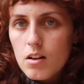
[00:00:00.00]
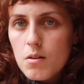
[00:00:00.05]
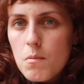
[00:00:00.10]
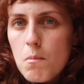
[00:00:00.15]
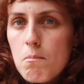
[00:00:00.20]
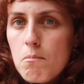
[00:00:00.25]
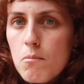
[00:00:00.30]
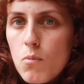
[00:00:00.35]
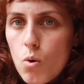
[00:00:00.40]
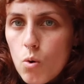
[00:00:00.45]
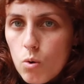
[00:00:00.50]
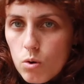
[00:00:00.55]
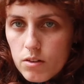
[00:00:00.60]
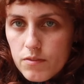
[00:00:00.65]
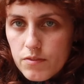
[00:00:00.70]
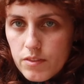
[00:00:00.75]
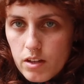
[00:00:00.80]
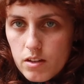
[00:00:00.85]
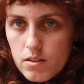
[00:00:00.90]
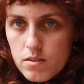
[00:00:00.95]
more
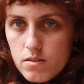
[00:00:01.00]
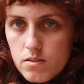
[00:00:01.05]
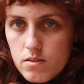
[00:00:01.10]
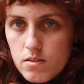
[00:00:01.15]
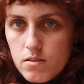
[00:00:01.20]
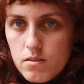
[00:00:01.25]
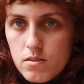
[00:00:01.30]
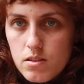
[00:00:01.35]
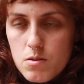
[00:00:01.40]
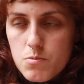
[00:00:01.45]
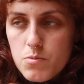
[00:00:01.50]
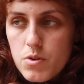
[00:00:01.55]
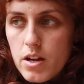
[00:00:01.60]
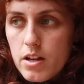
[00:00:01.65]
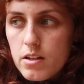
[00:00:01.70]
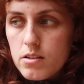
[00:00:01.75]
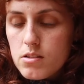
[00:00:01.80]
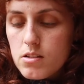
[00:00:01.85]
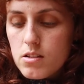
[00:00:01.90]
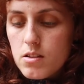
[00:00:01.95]
of this
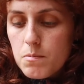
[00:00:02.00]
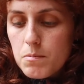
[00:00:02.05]
somewhere,